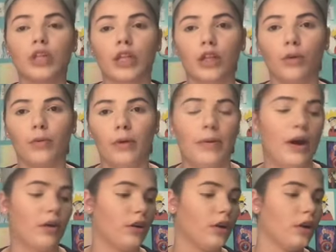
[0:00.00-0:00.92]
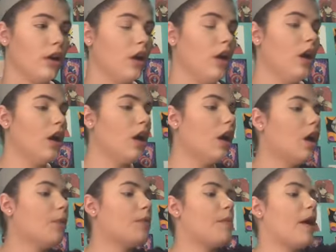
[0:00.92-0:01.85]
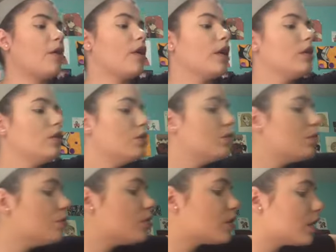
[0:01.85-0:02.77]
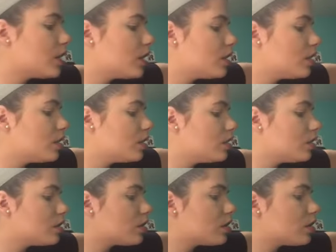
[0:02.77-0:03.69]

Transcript: a little bit of powder. Um, the powder I use is